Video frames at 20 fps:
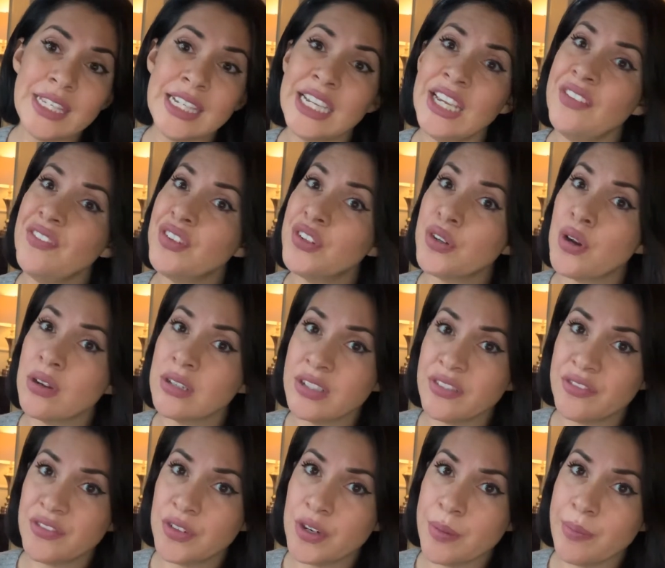If you're on
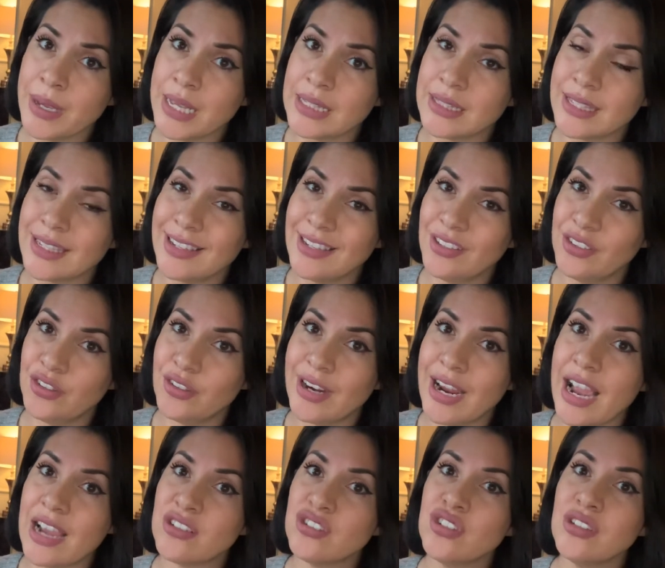deferment, you're
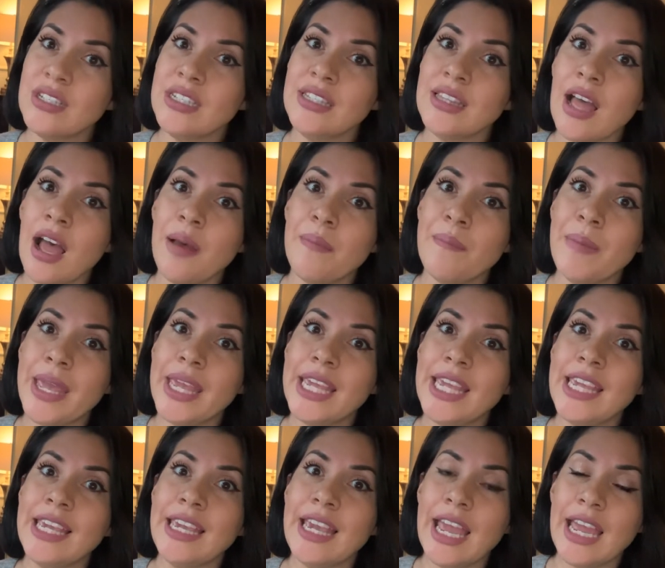actually not
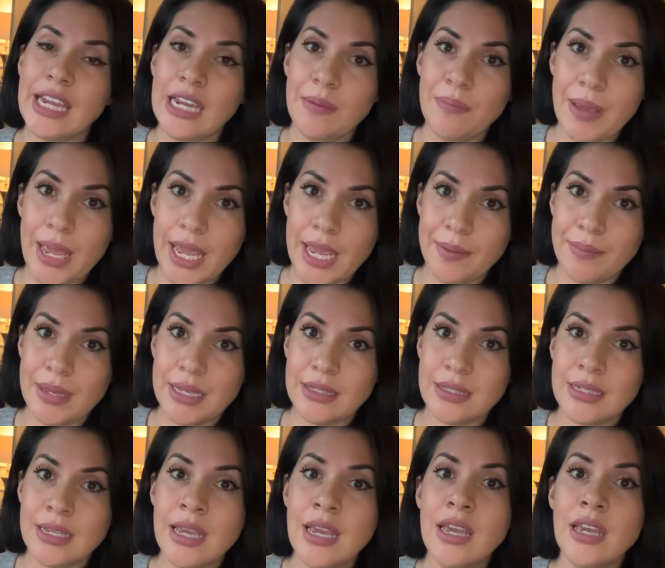making any
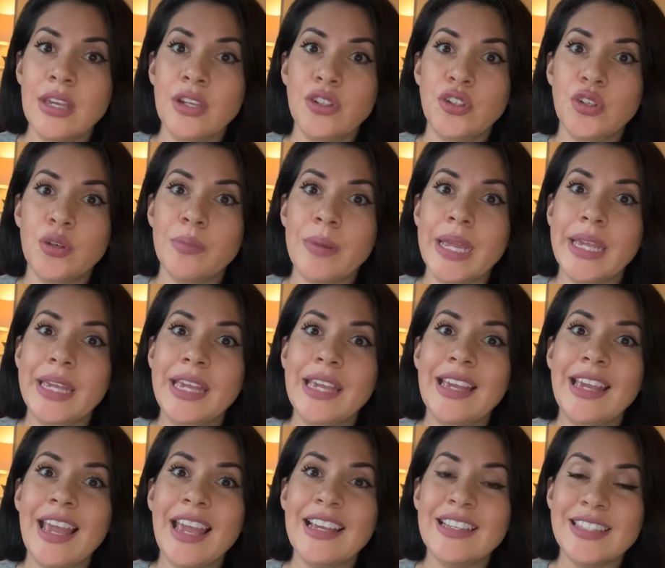payment. You're
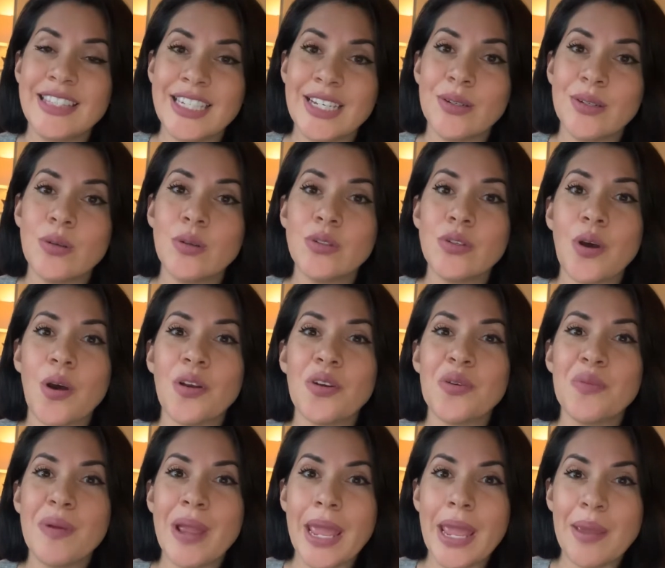making a
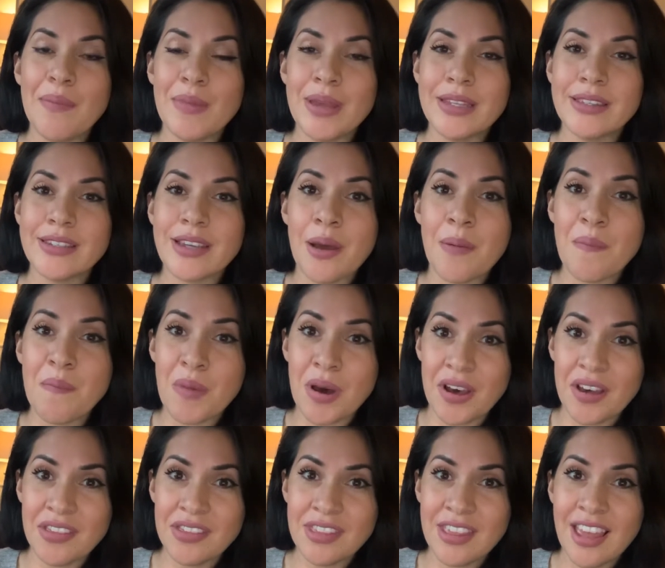$0 payment a
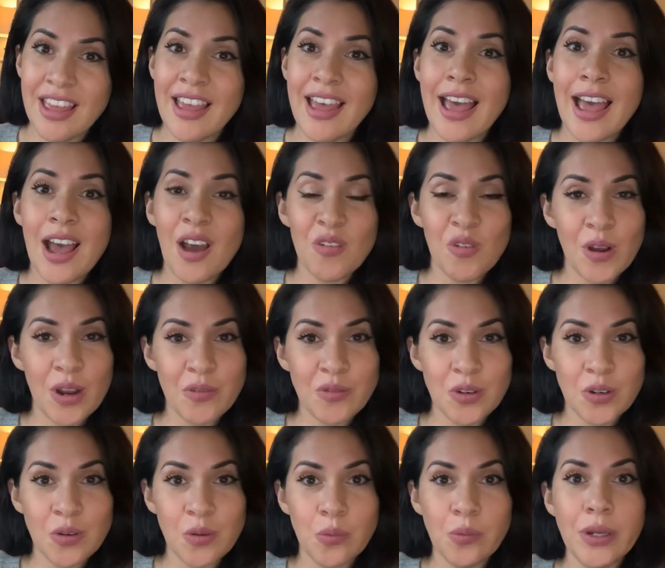month.
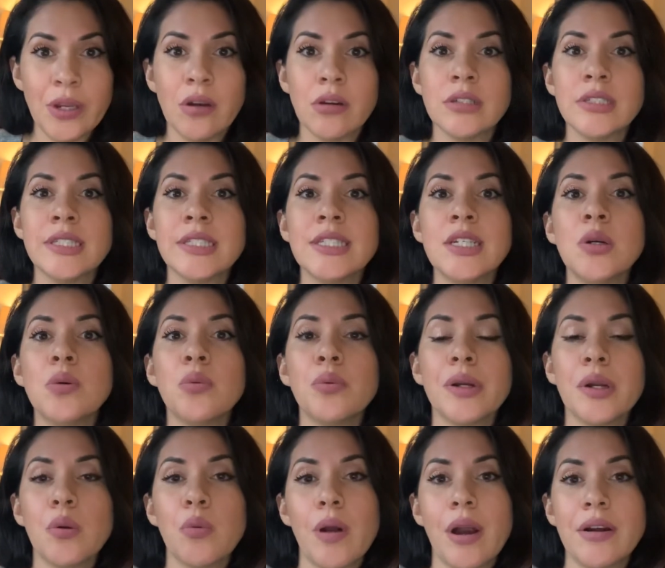However, we are still
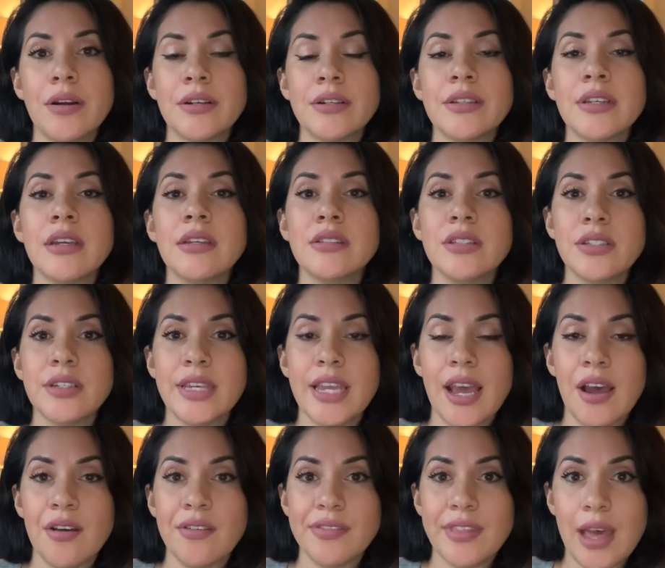required to
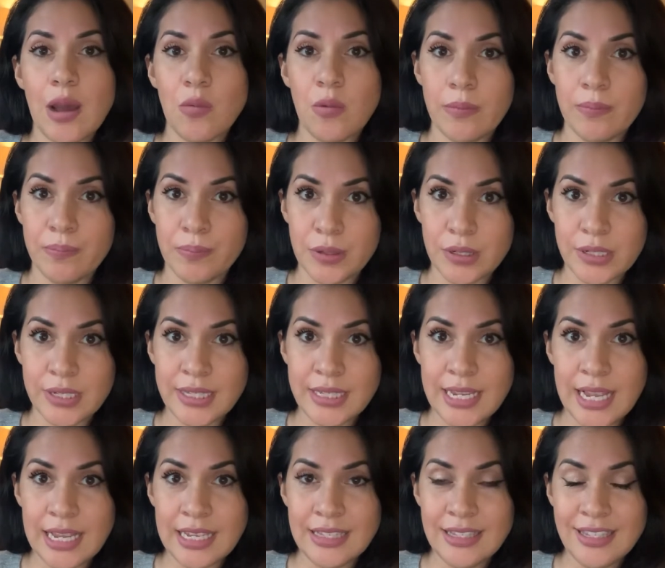count that
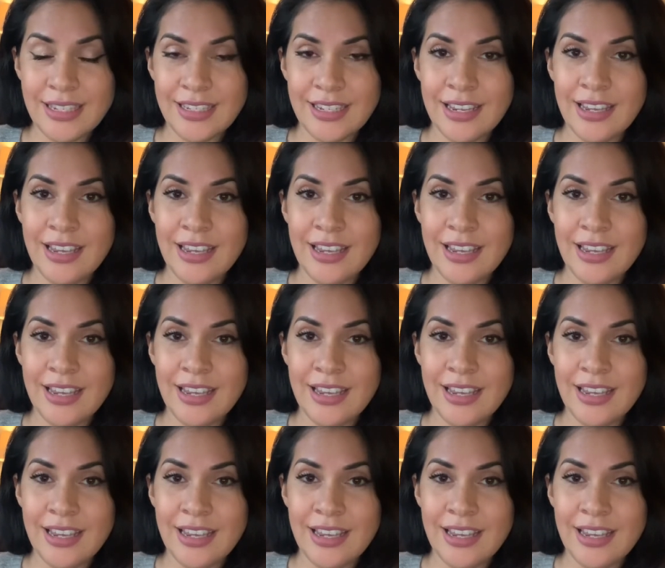1%,